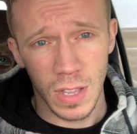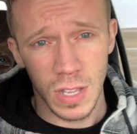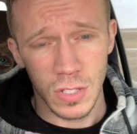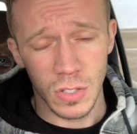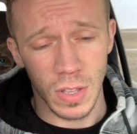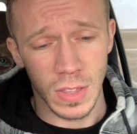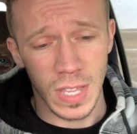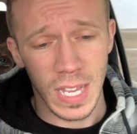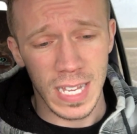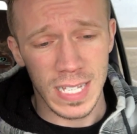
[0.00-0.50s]

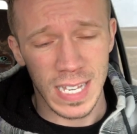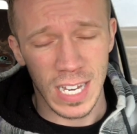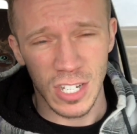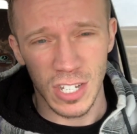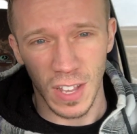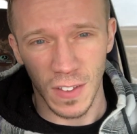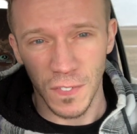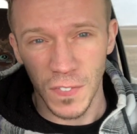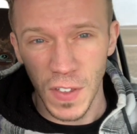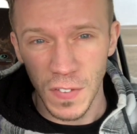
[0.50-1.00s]
So I think it's
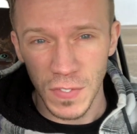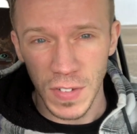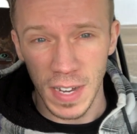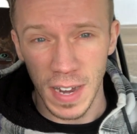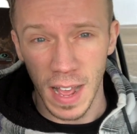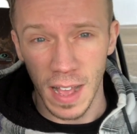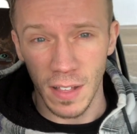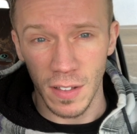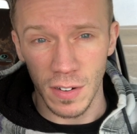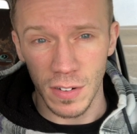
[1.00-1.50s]
actually like
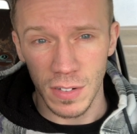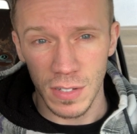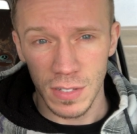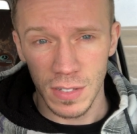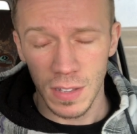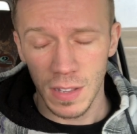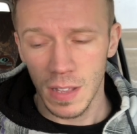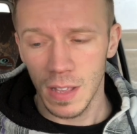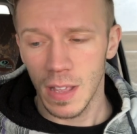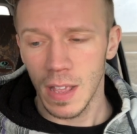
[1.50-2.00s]
$50.